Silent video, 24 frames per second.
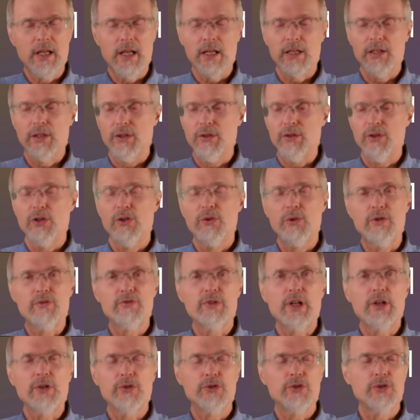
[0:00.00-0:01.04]
Hey, you know,
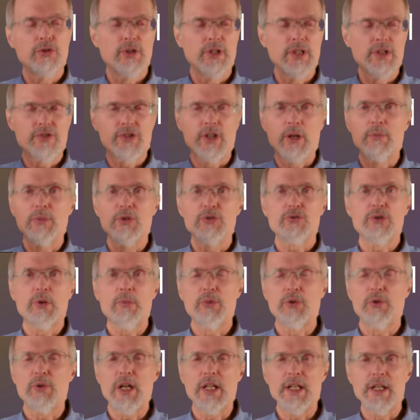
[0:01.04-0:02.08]
if I don't do this, I'm in
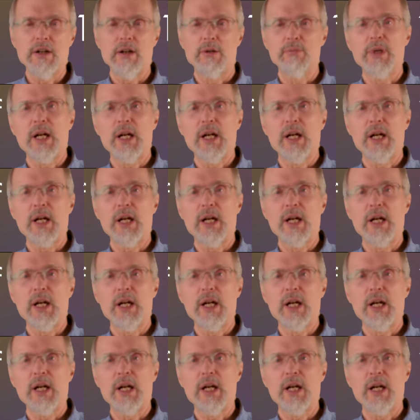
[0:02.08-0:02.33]
trouble right now.